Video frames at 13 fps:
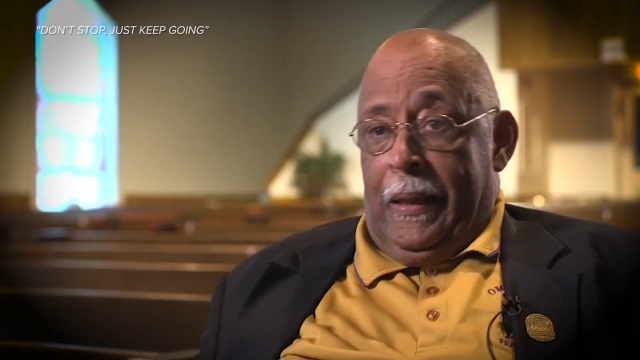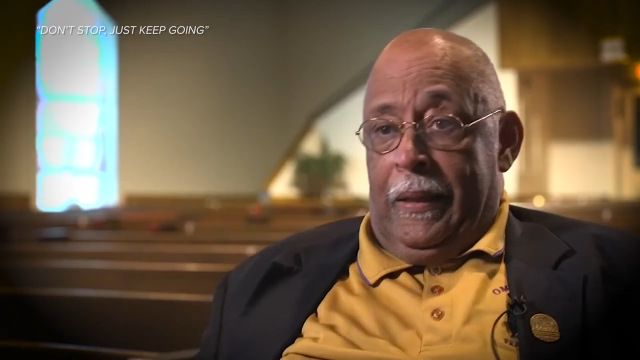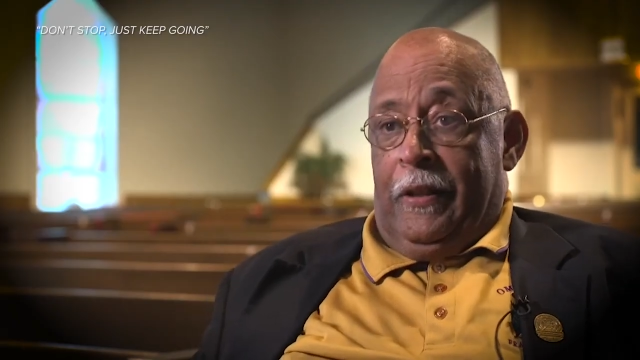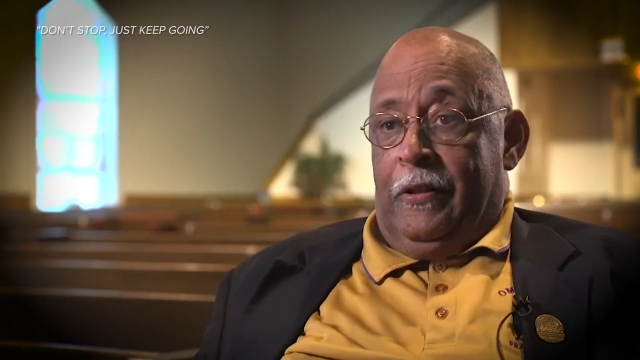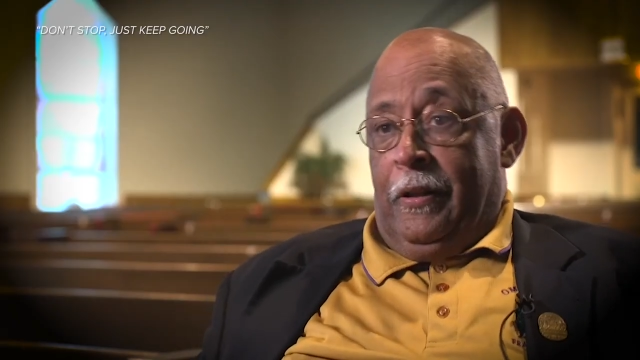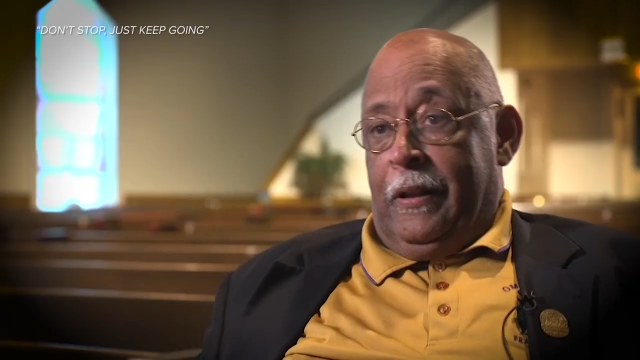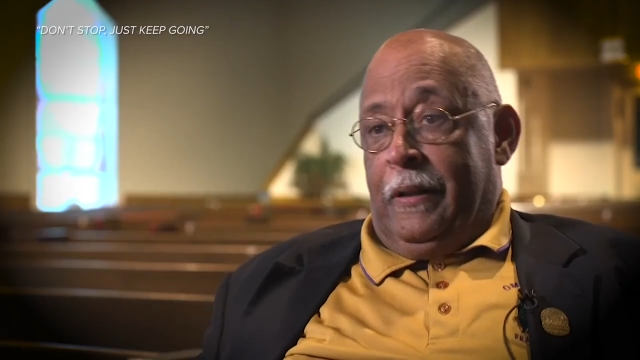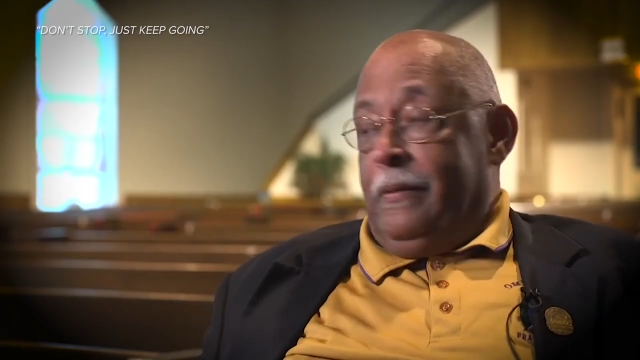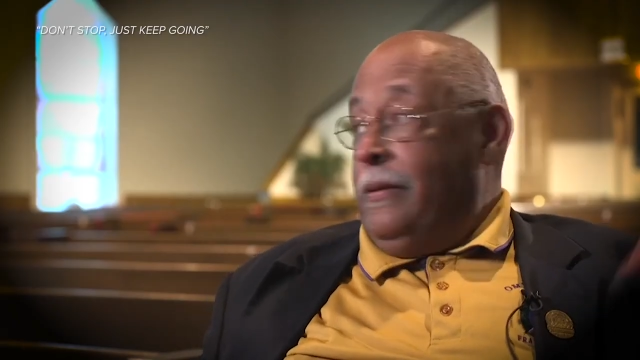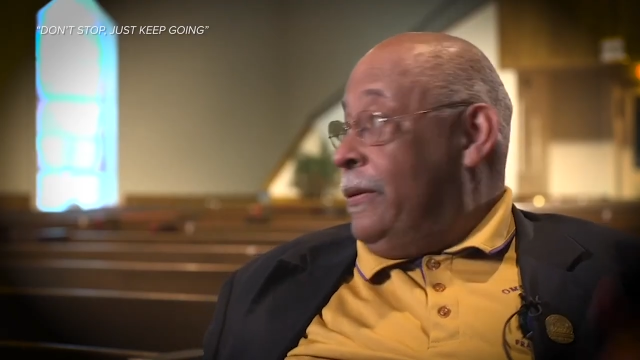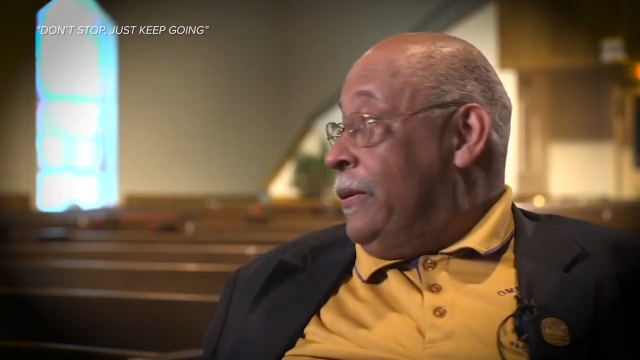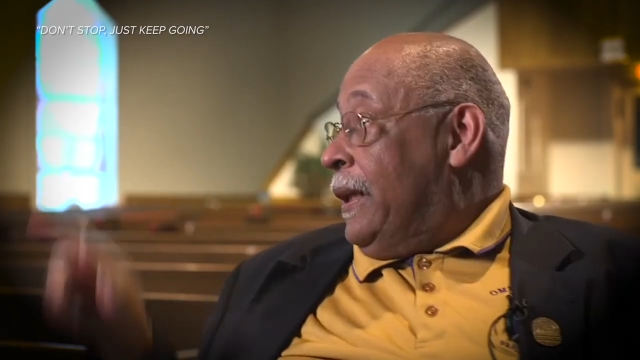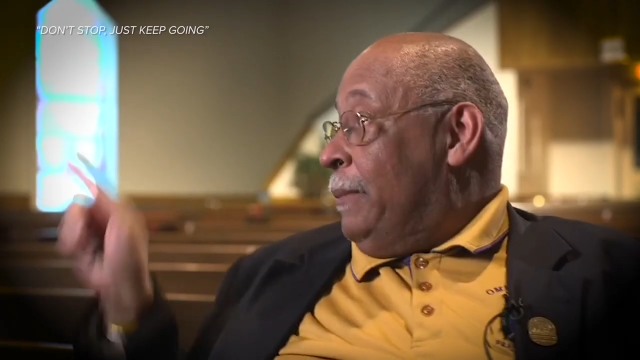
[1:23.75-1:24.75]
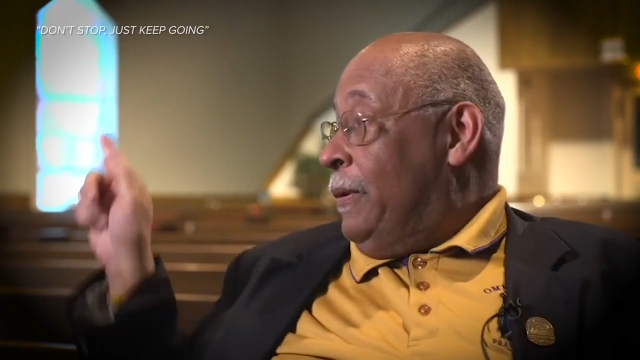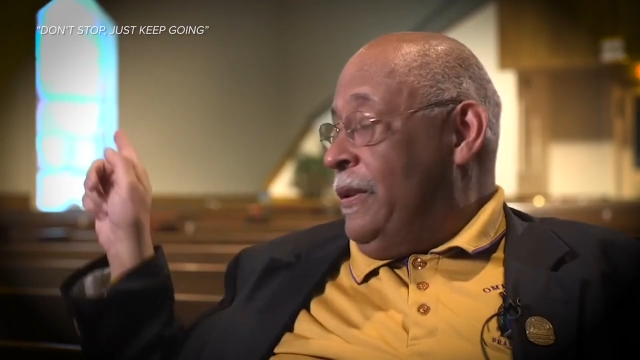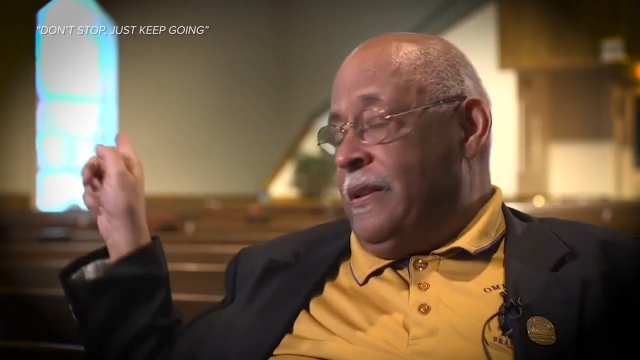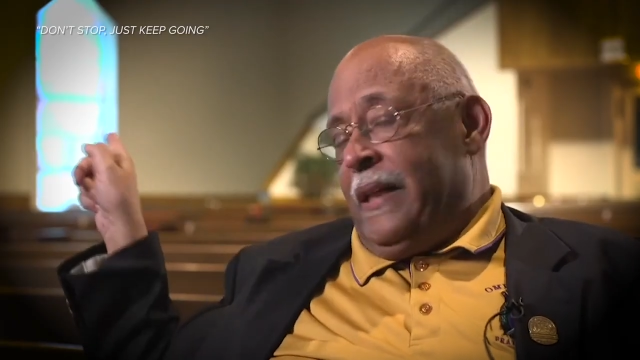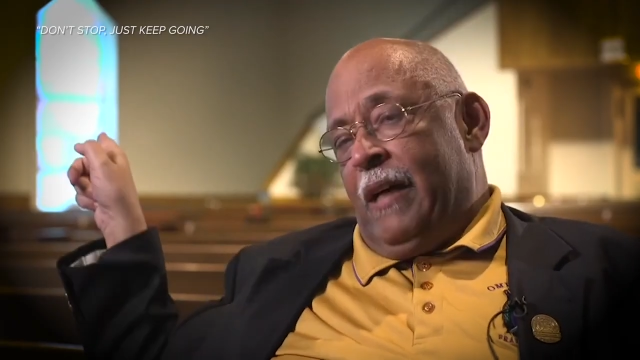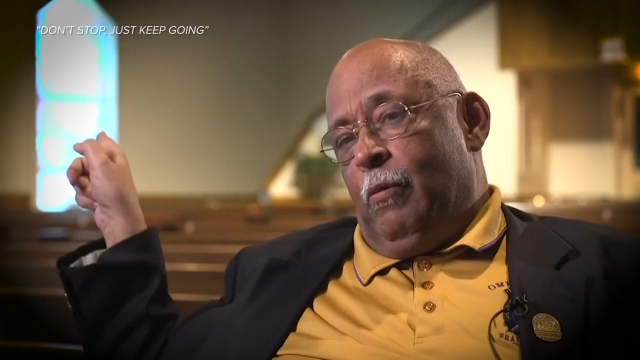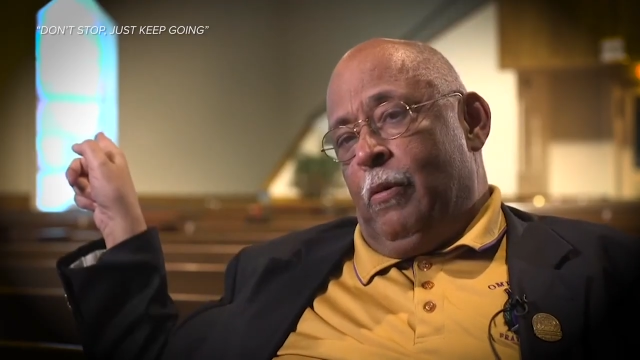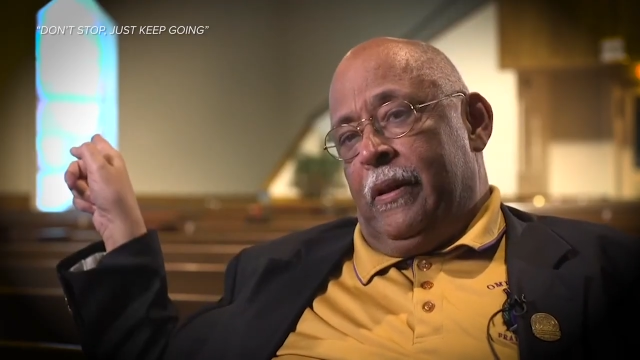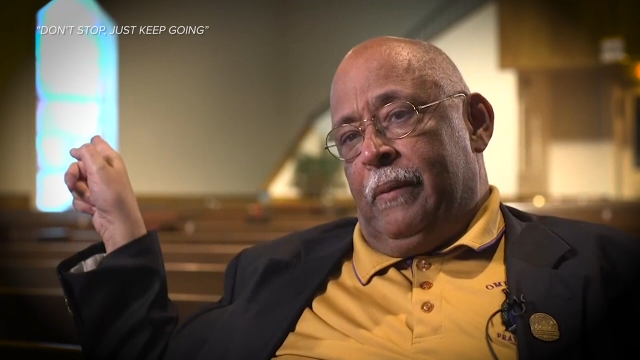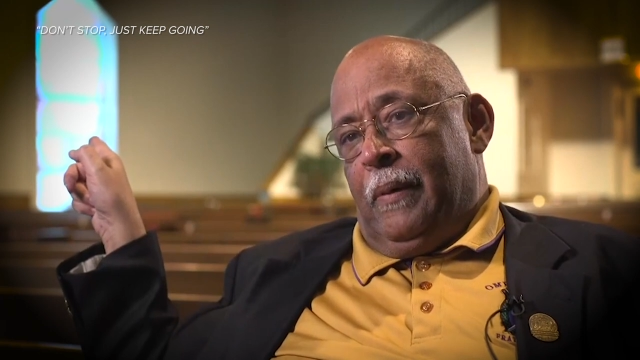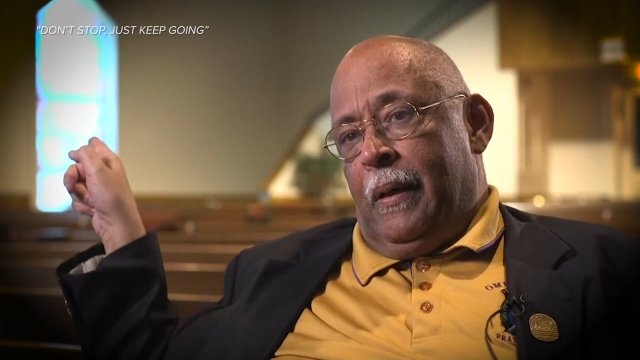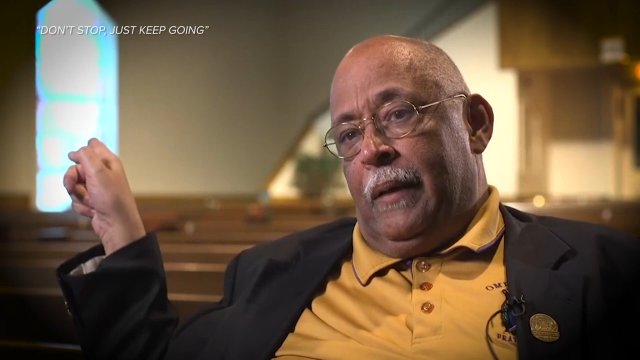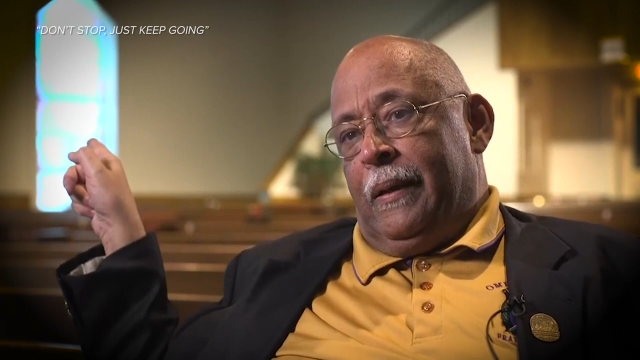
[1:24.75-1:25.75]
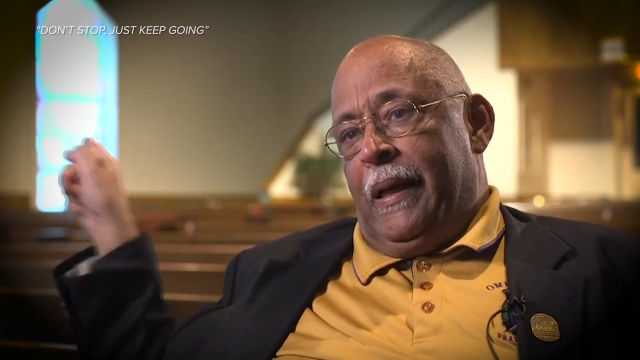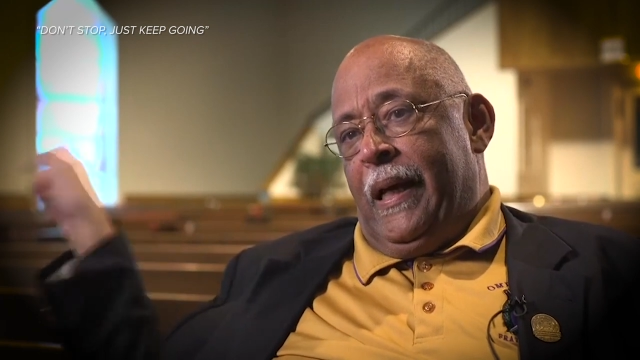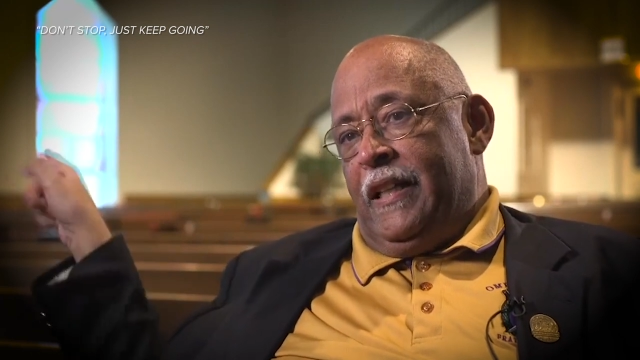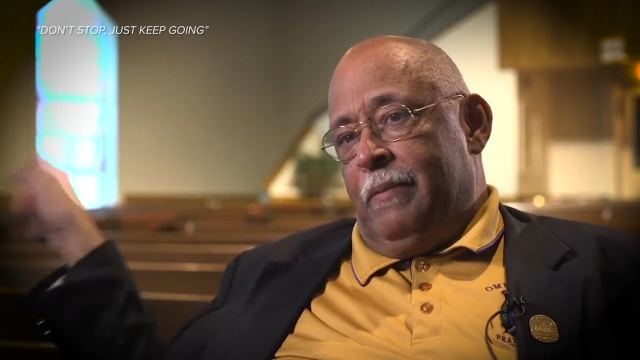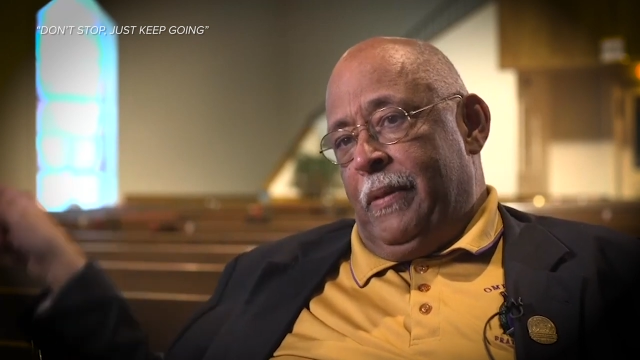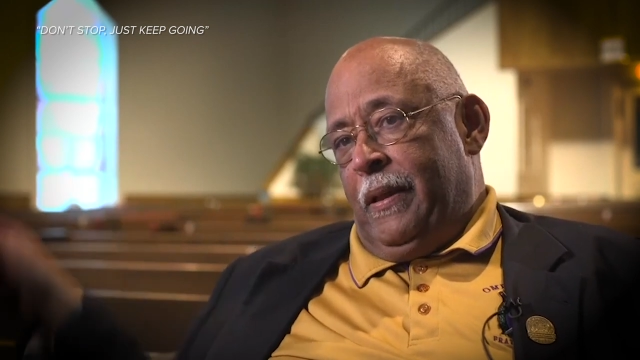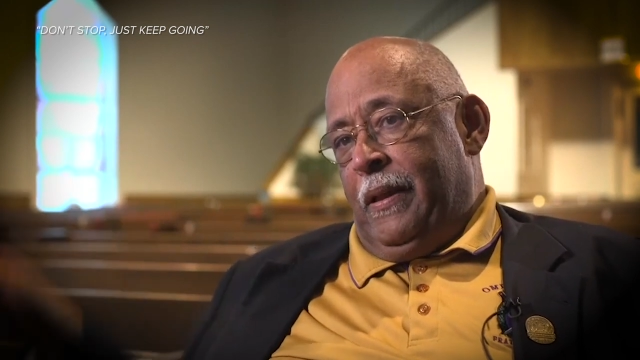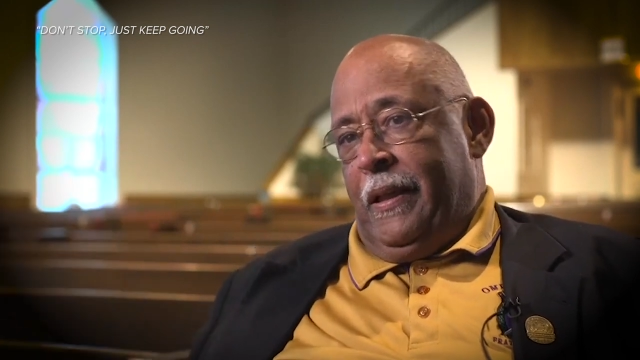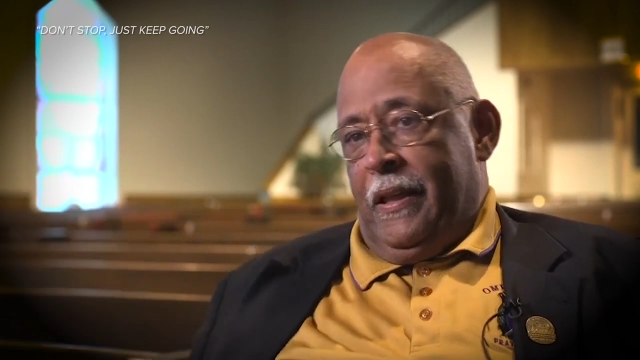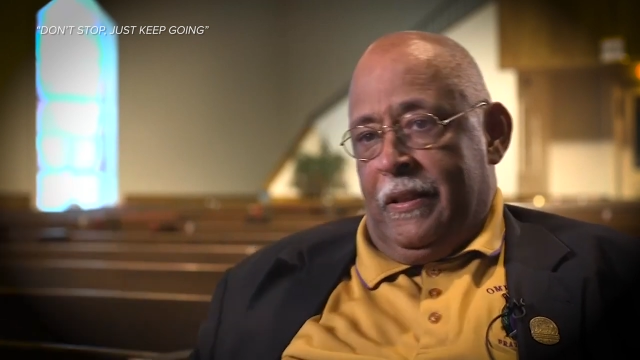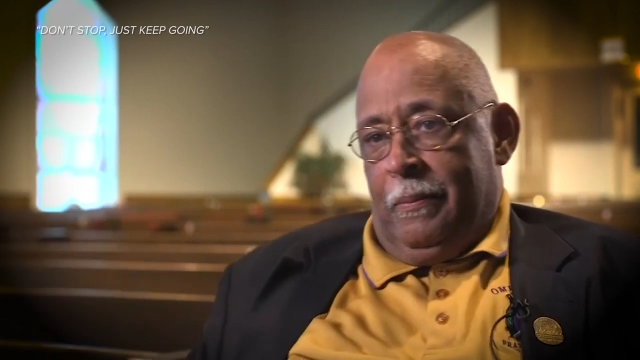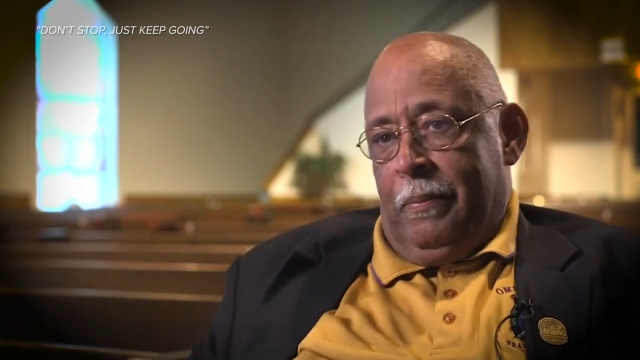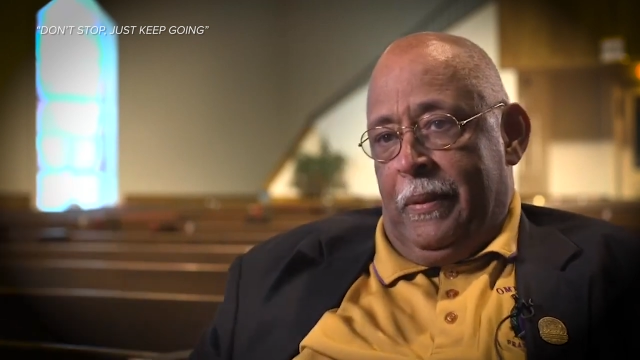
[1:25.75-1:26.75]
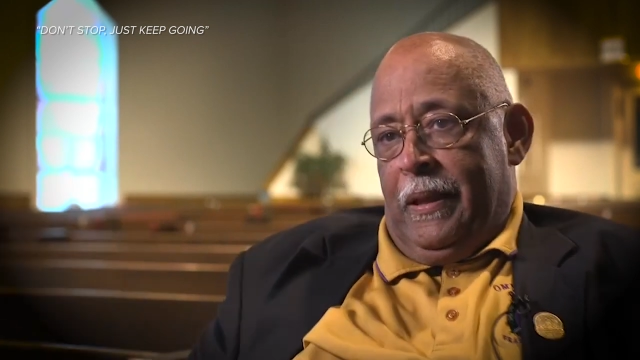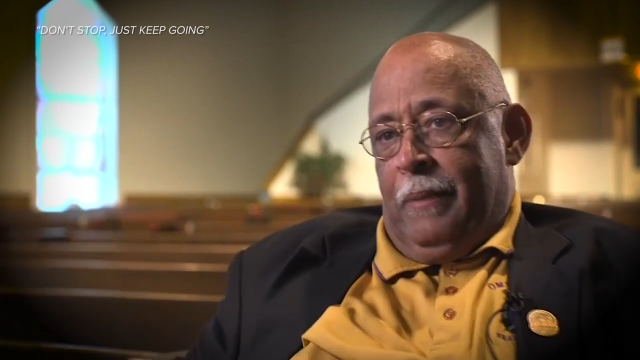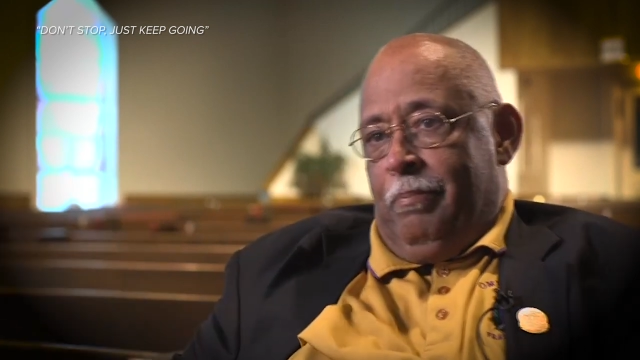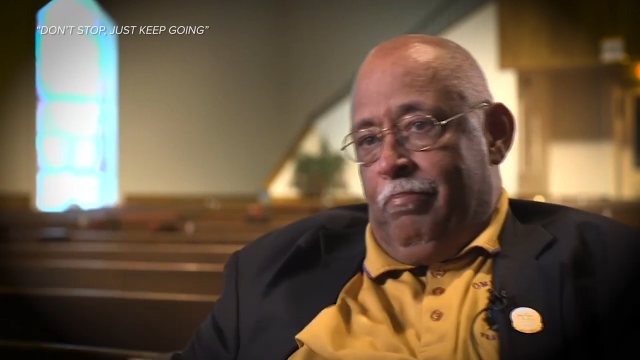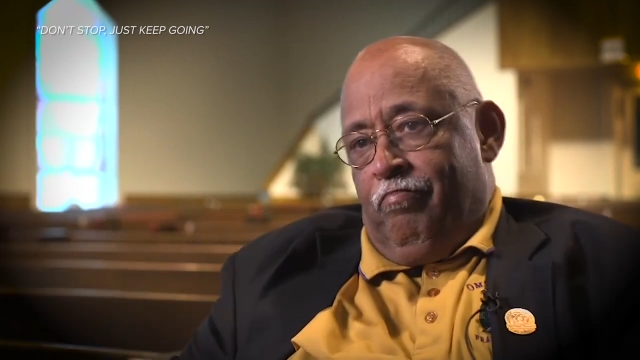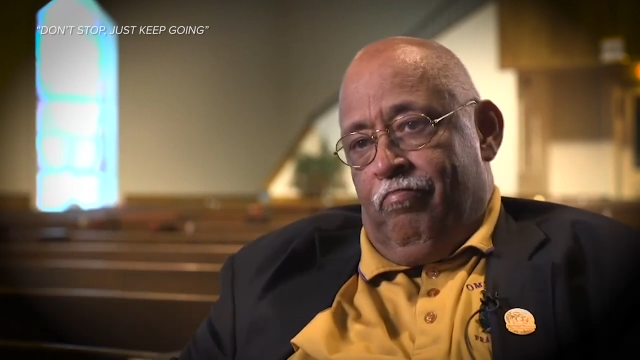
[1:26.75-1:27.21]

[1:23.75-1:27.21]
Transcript: then took him on the side where a gas meter is and beat him